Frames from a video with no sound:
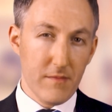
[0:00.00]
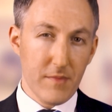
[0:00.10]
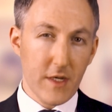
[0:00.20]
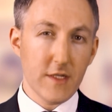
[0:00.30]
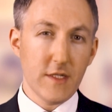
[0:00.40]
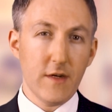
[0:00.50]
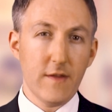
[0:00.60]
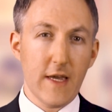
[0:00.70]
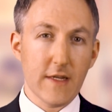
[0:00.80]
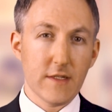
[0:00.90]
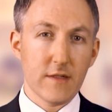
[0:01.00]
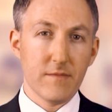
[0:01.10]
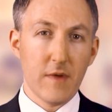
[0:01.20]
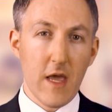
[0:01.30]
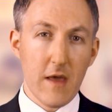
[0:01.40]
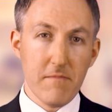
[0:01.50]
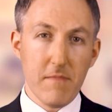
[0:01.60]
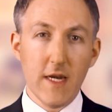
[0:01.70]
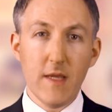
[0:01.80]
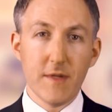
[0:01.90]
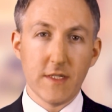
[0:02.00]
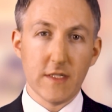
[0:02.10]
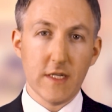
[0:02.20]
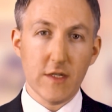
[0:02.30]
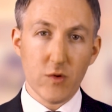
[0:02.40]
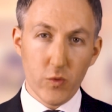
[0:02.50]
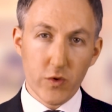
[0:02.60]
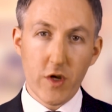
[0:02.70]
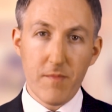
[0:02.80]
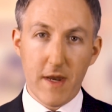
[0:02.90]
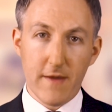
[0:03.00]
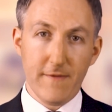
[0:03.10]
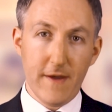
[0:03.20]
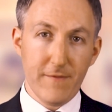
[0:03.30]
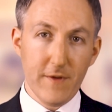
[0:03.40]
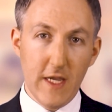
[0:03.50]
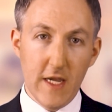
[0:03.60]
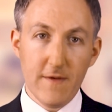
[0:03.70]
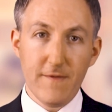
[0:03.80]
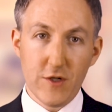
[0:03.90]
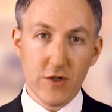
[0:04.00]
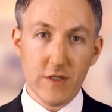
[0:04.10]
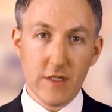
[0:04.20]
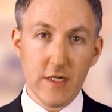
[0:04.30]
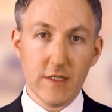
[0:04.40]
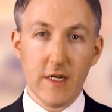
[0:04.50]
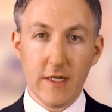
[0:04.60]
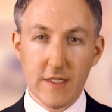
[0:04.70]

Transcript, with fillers: But consider this, many businesses also benefit from the inefficiencies that